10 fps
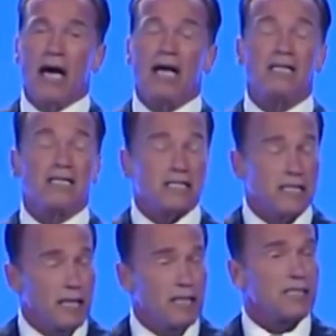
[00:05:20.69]

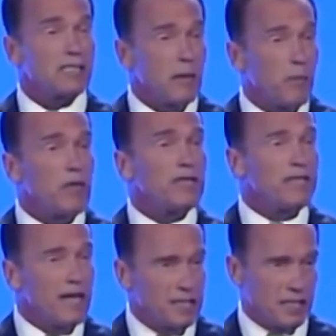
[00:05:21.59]
until someone
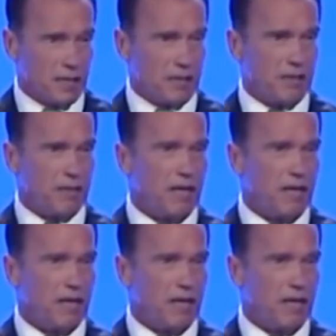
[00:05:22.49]
does it.